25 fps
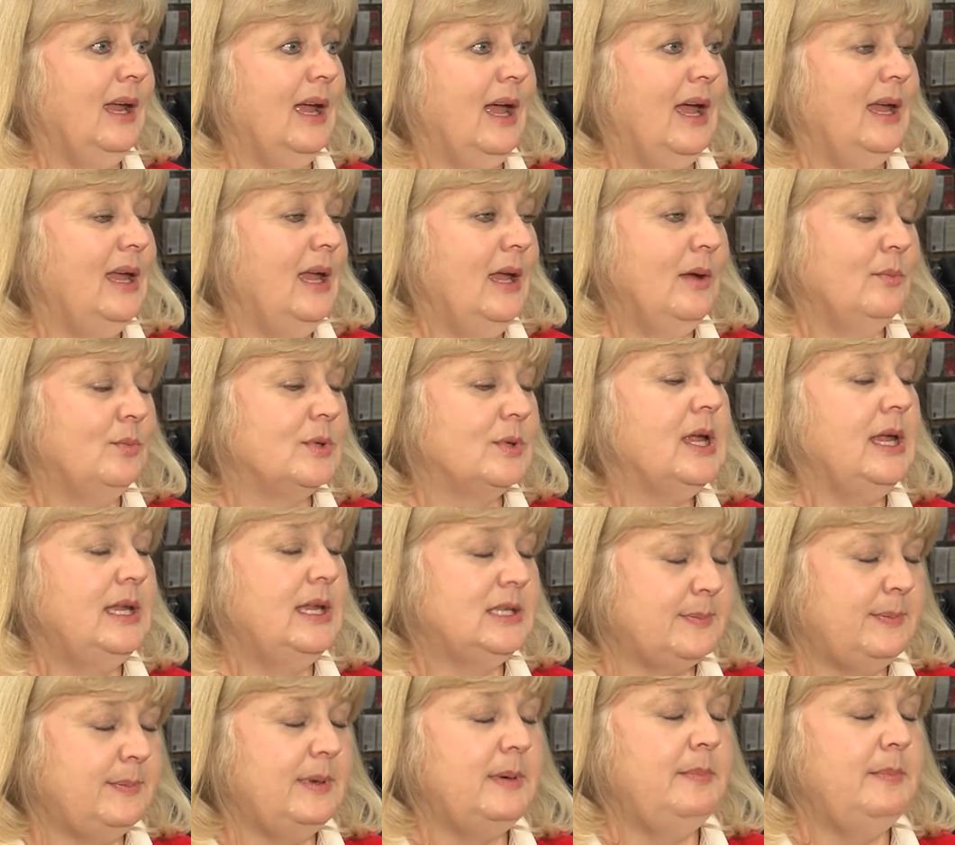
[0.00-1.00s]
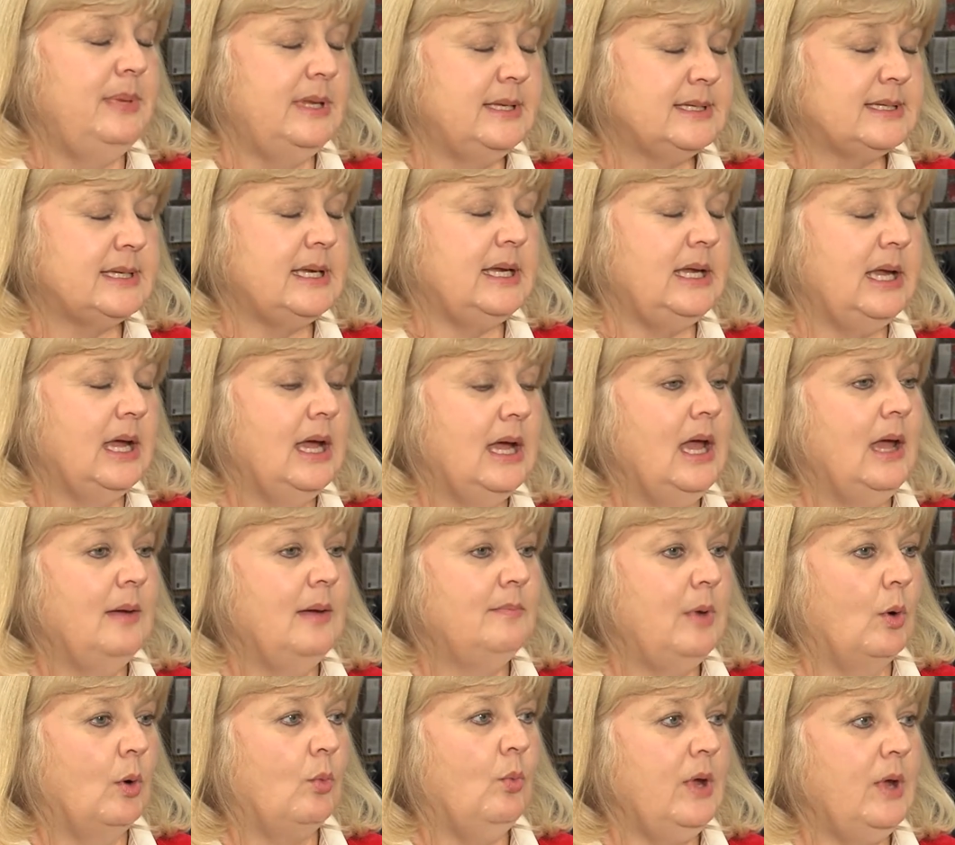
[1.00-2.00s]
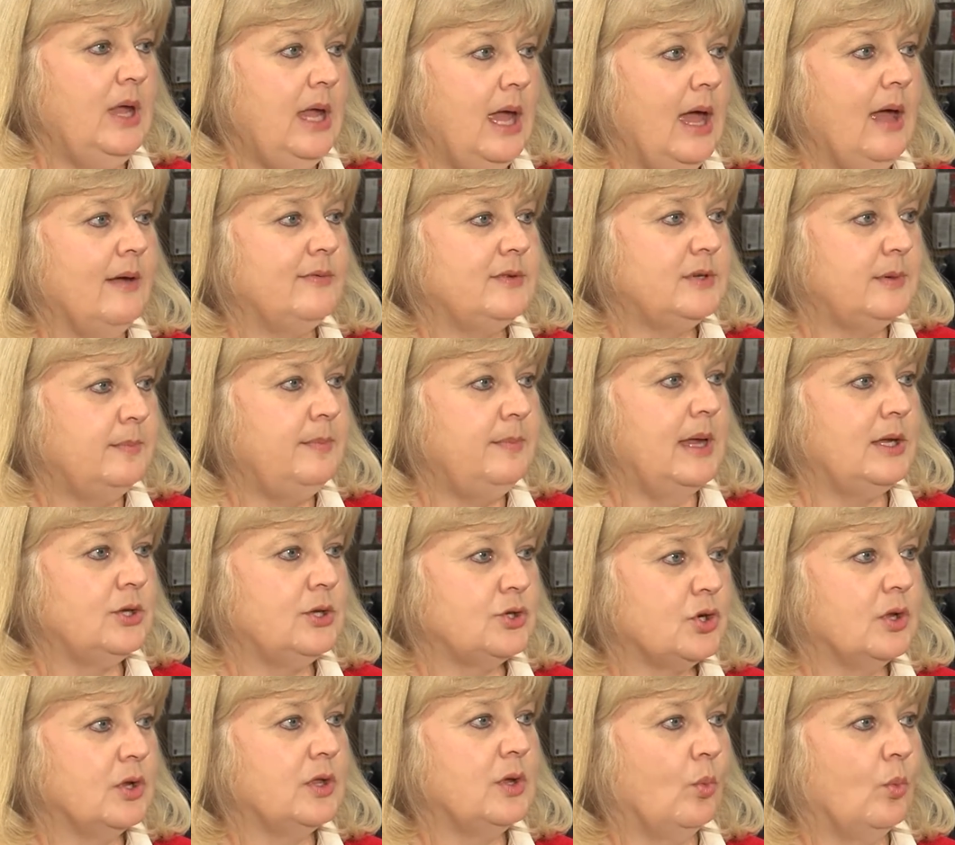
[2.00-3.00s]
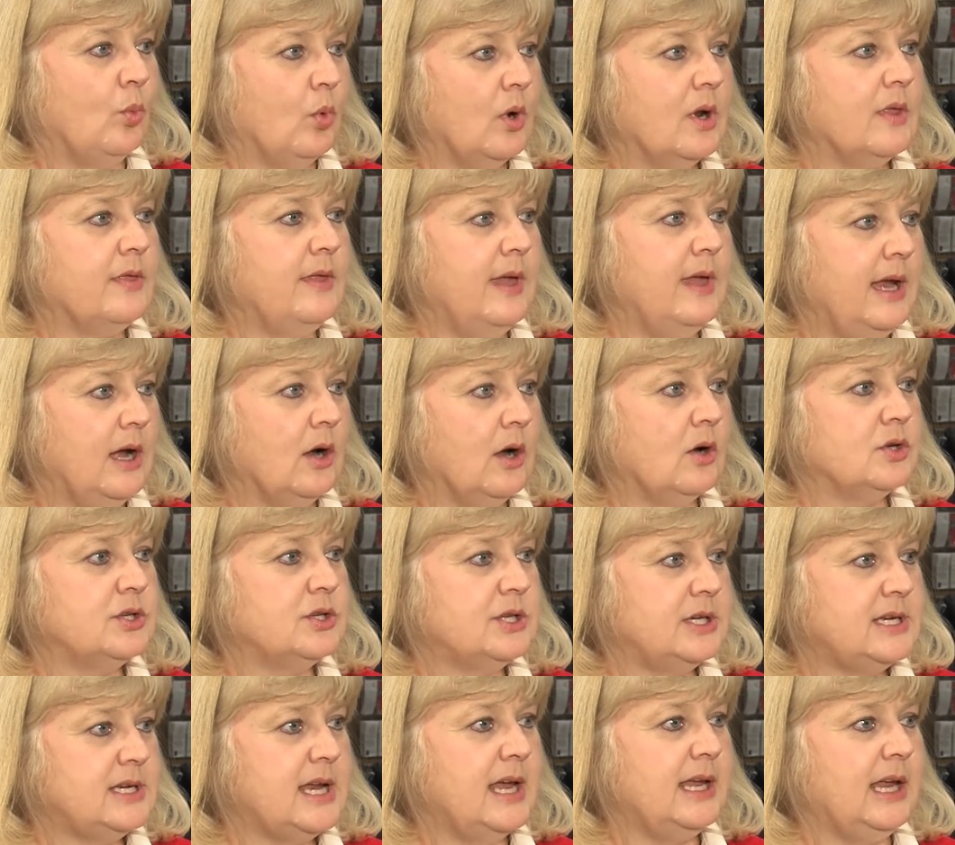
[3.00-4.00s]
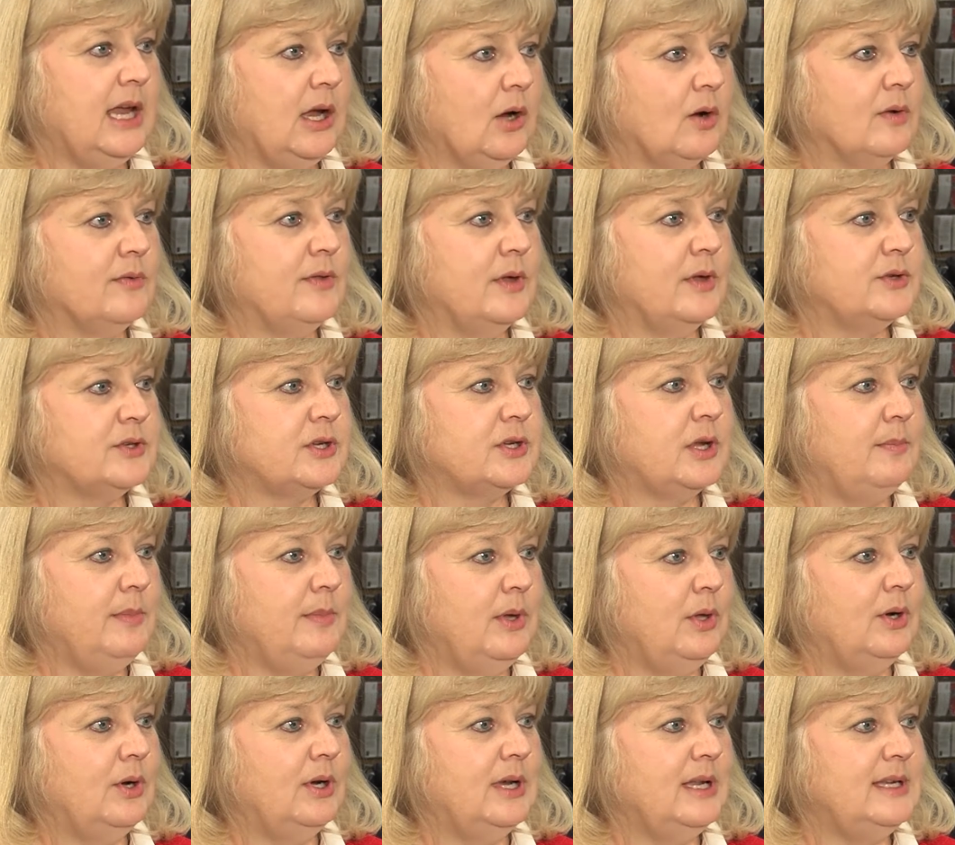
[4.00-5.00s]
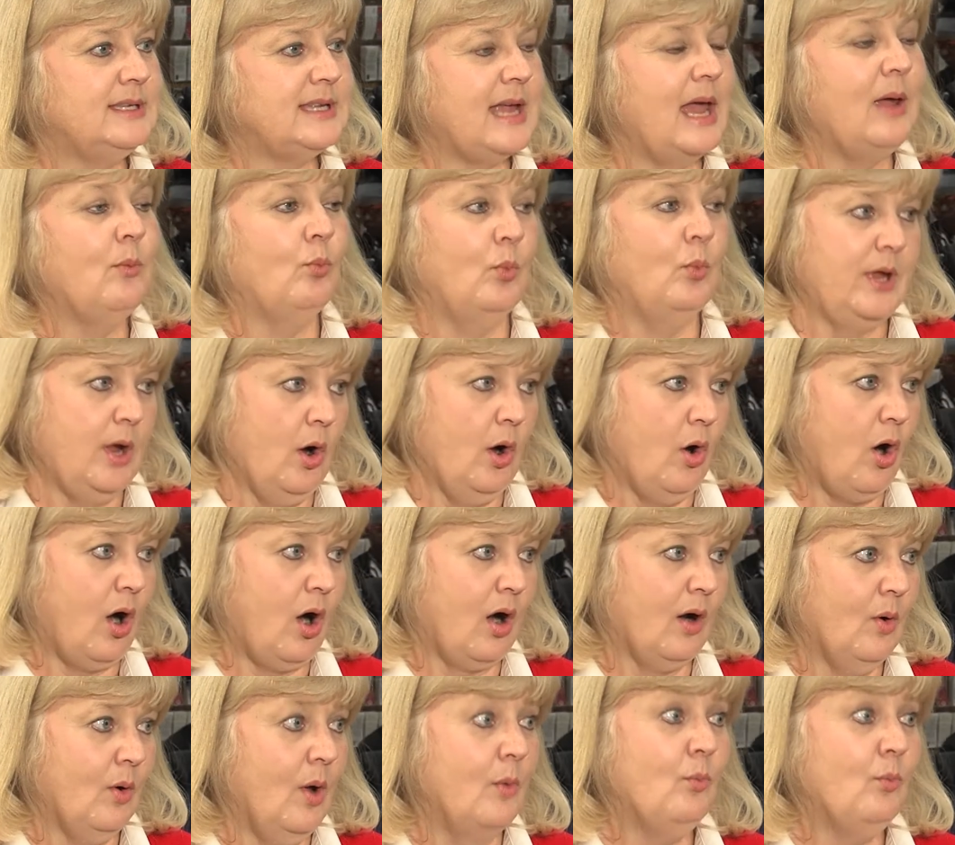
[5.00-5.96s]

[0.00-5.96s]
It's been busy, but we have to make sure that we're there to take care of those communities, and we are.